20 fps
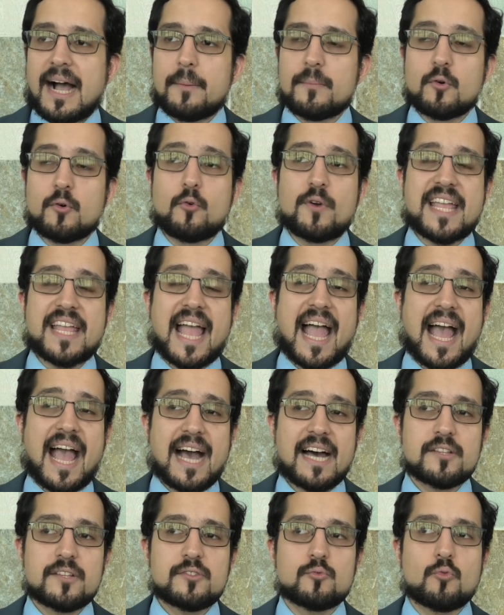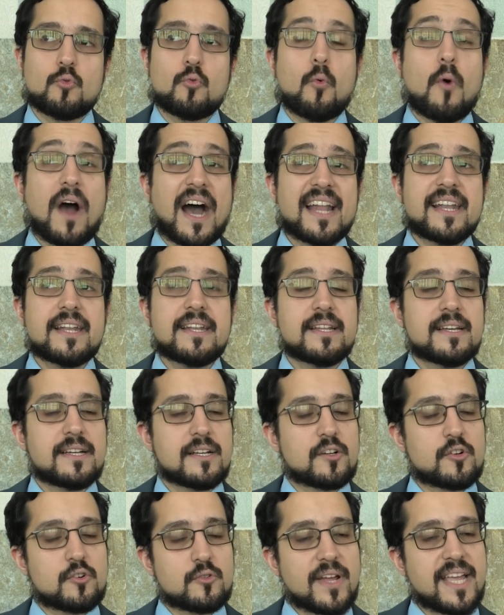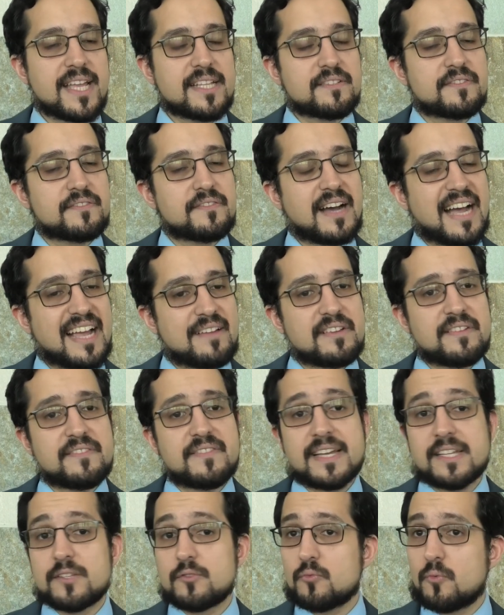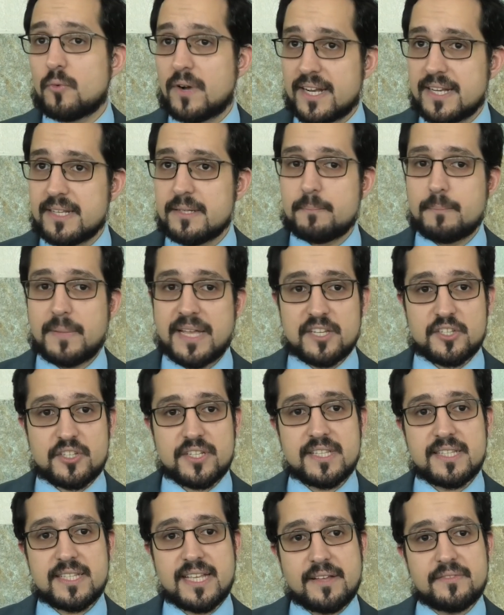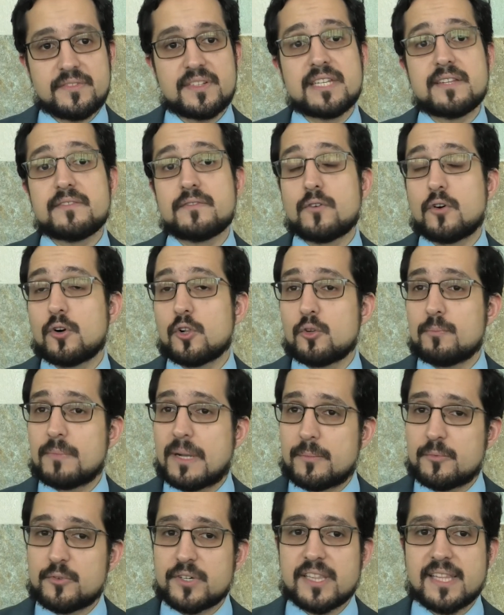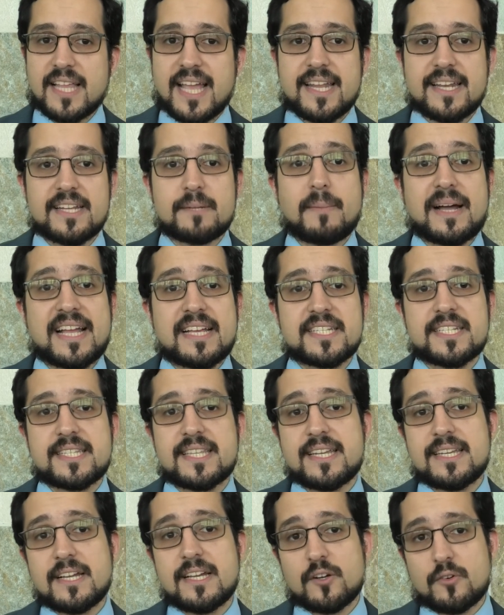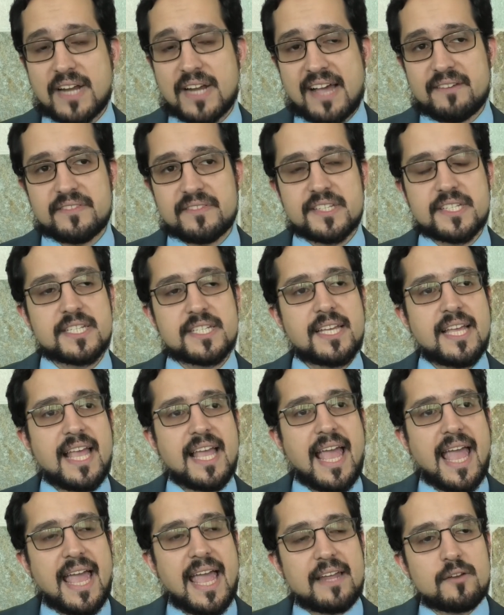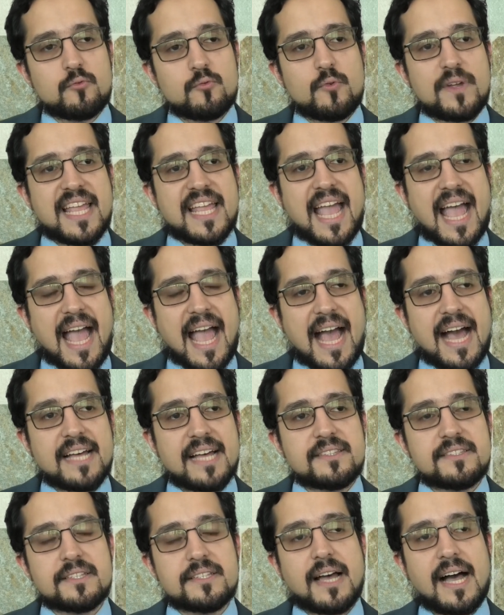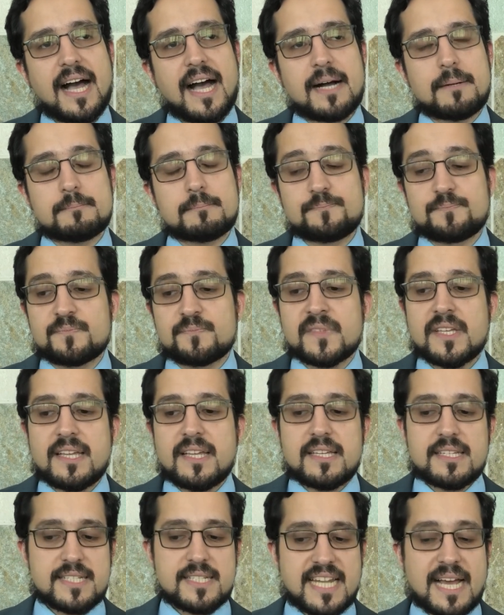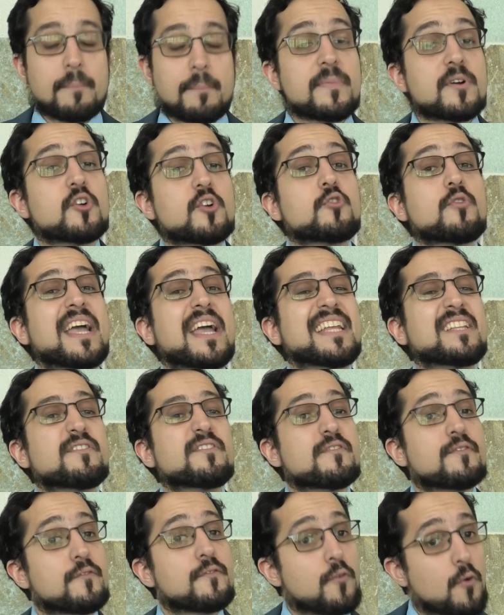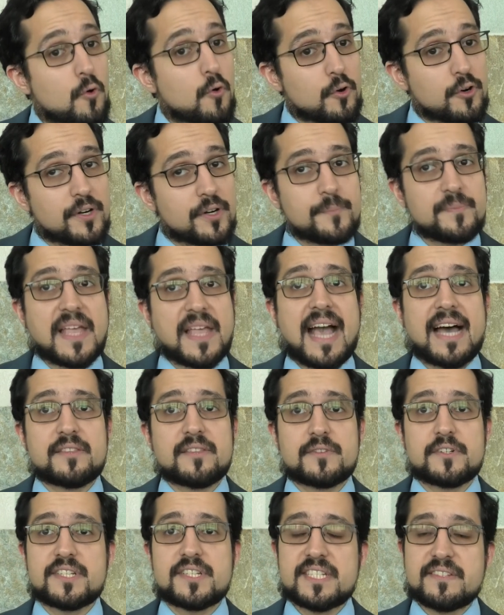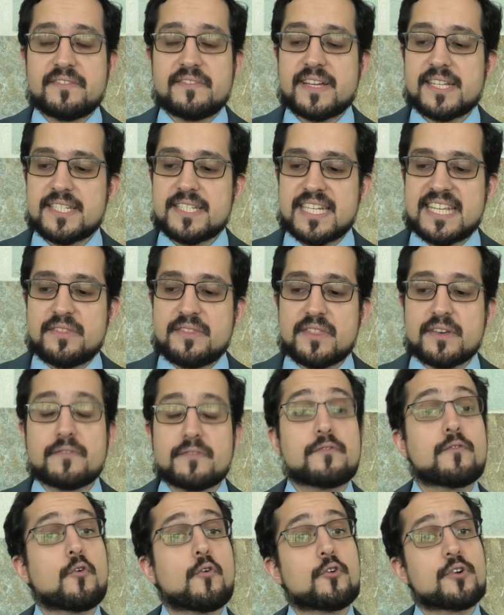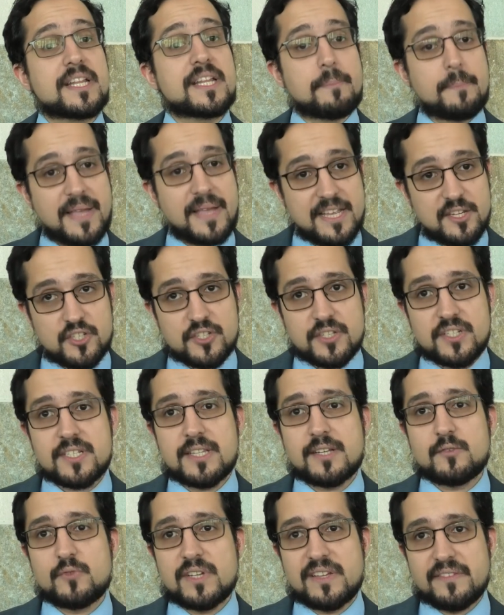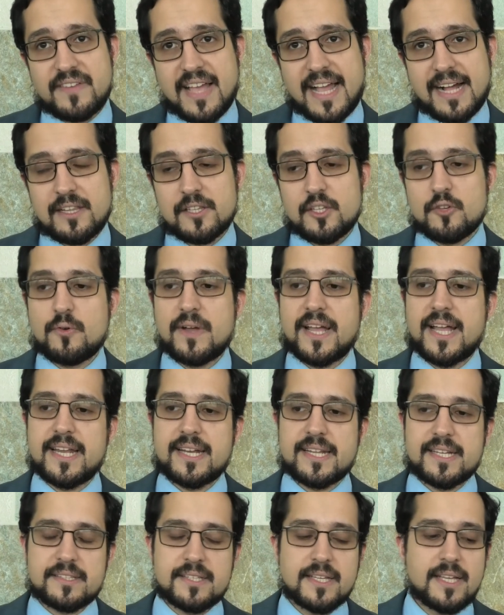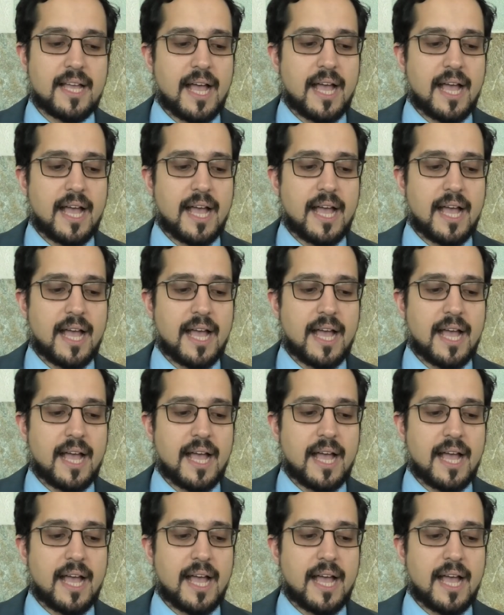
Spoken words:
we had one grade 5 event, one patient death, nivolumab-related myasthenia gravis, and we had some grade 4 adverse events in the 40 patients that we evaluated.